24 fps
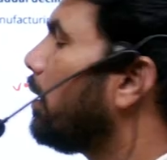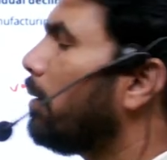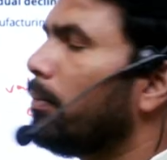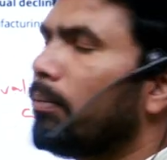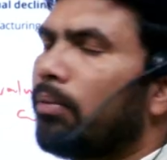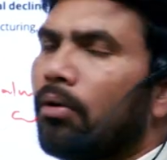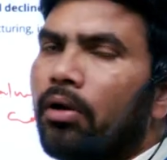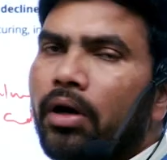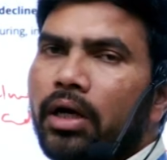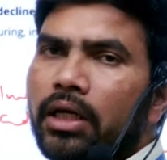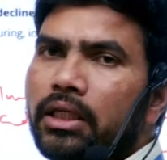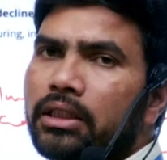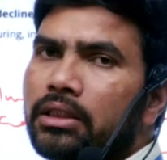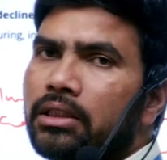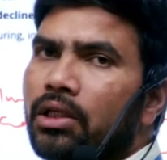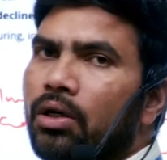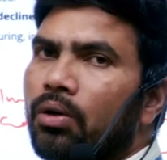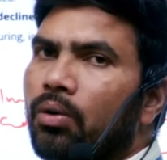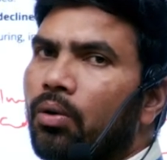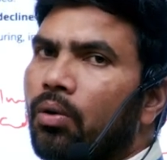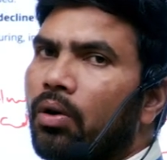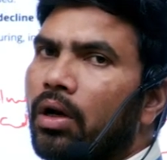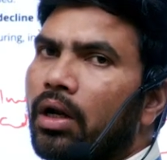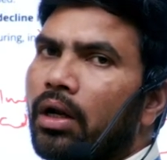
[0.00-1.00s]
employees
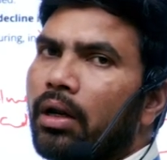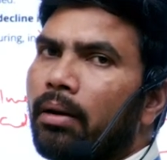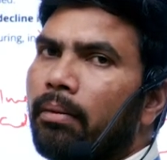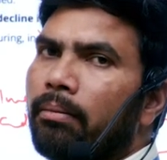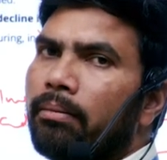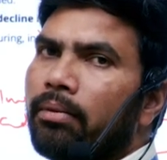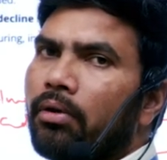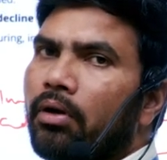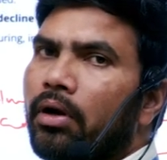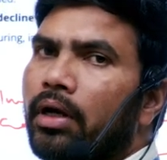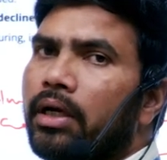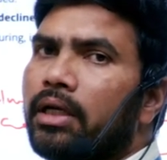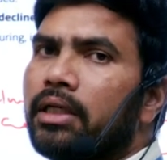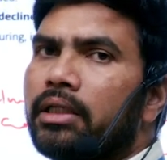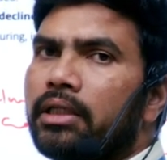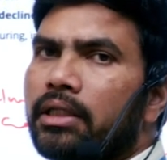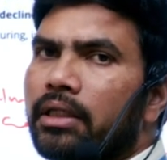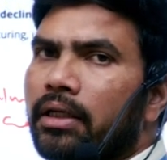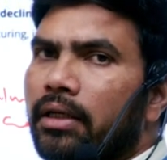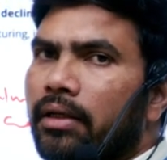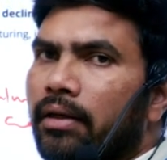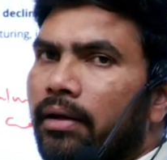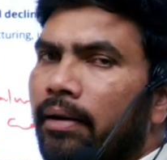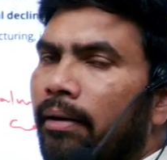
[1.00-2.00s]
who are employed
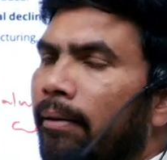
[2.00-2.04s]
here,